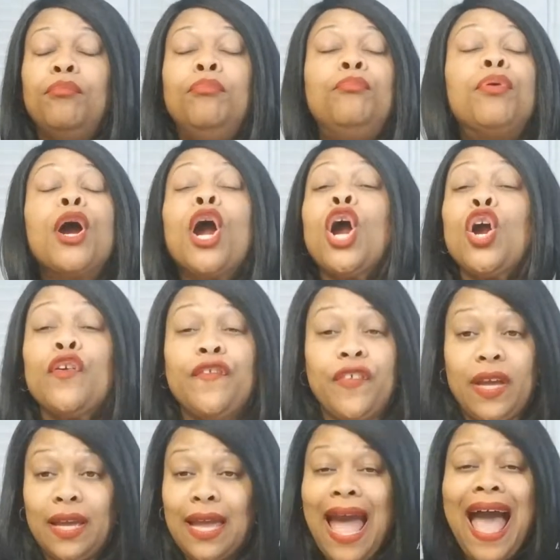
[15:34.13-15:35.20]

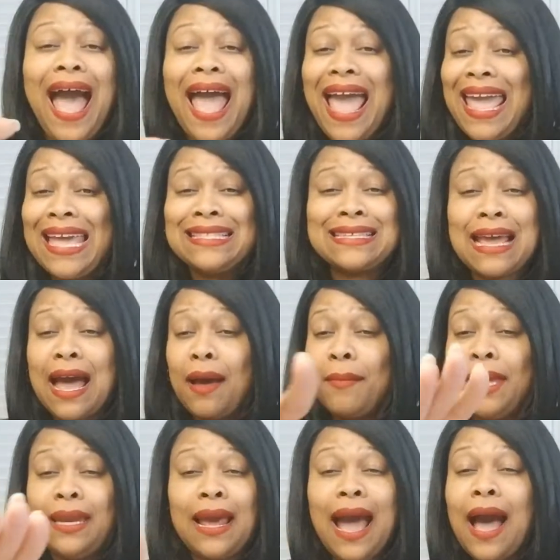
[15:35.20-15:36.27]
Perfect. It's
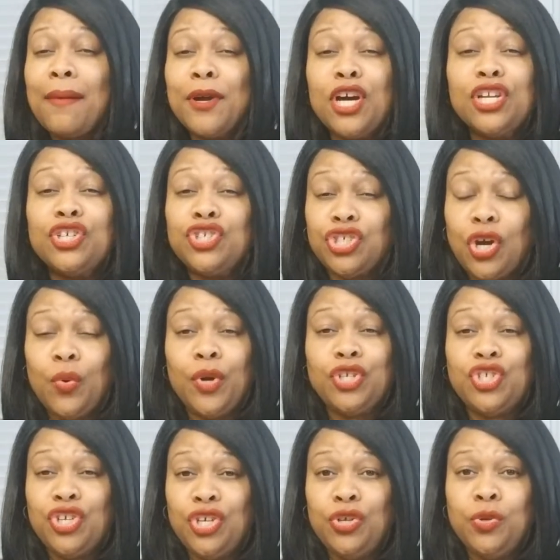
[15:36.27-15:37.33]
coming. I'm going to show it
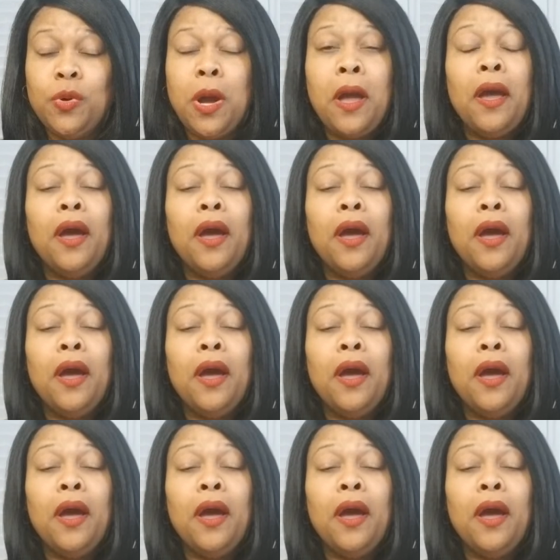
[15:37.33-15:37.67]
to you.